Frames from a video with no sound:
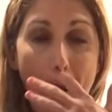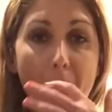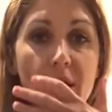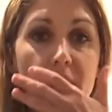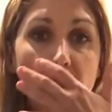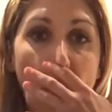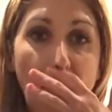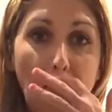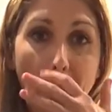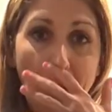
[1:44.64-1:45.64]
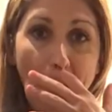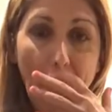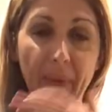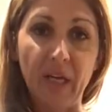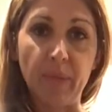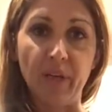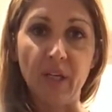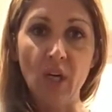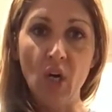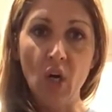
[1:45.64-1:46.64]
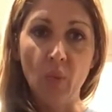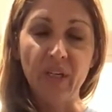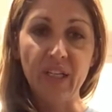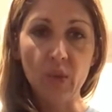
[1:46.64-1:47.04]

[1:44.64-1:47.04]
So when we've had our baby, we need